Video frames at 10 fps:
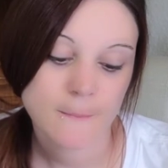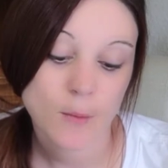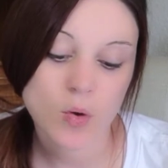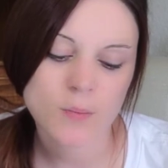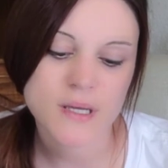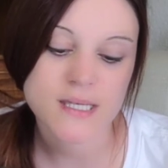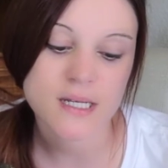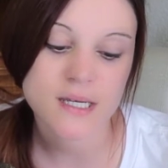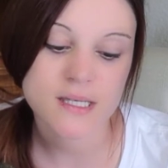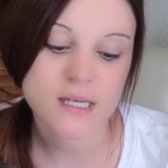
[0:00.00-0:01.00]
or
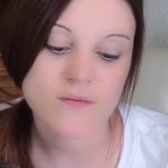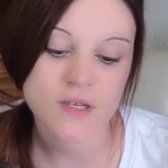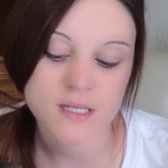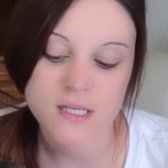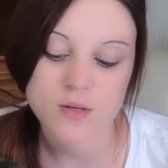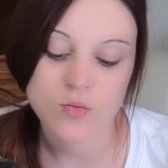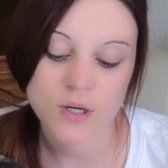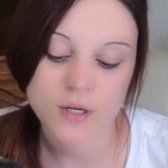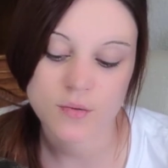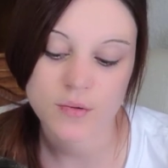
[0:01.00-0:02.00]
business if this is a
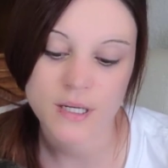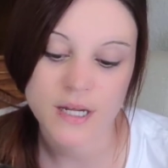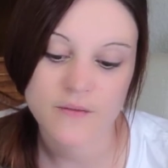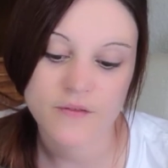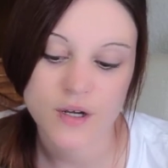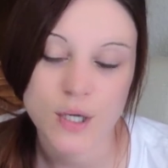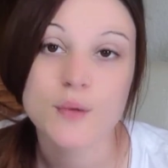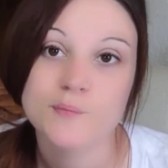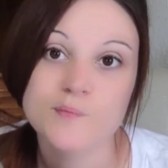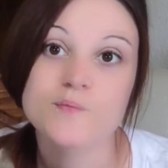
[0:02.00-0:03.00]
work reading for you,
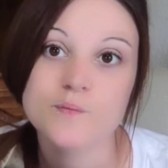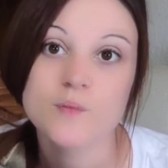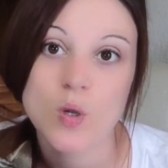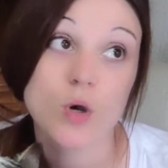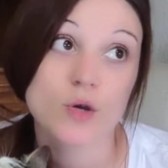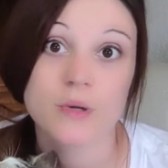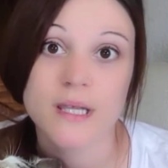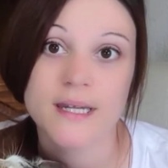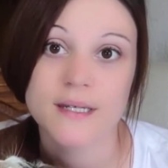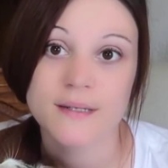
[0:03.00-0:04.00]
work
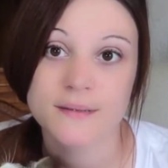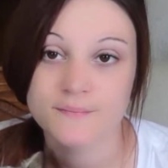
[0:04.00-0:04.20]
related.